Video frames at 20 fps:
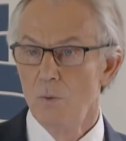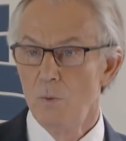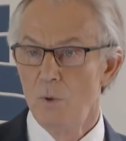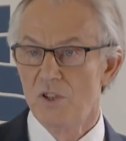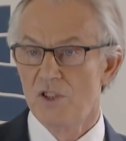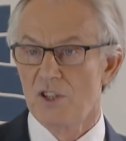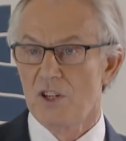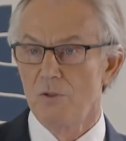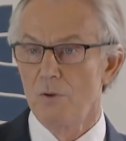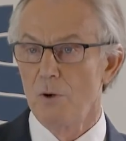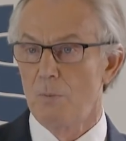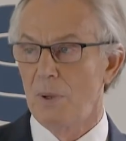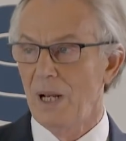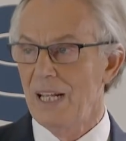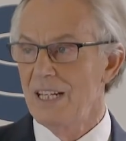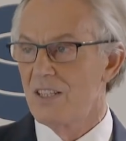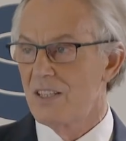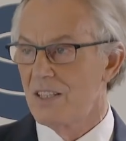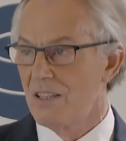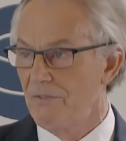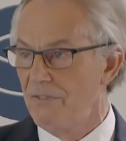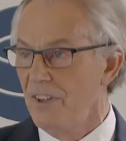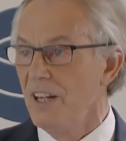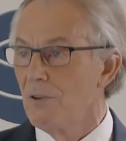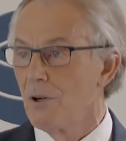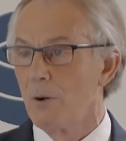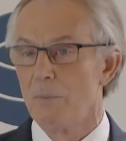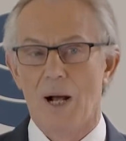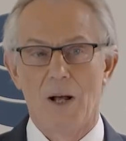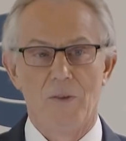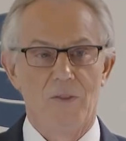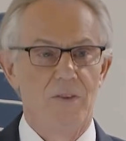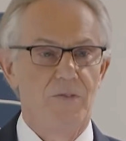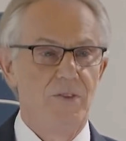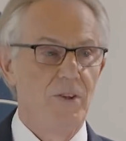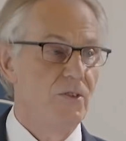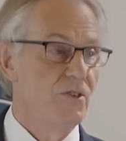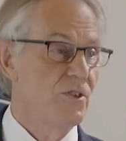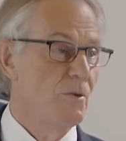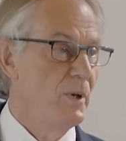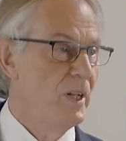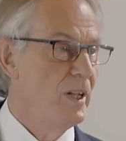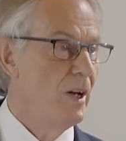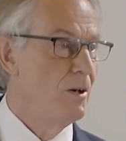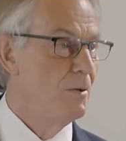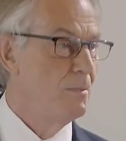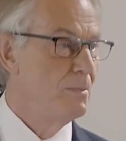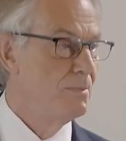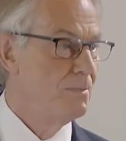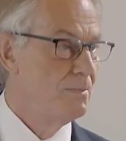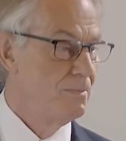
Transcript: which can replace the fear about the future with hope.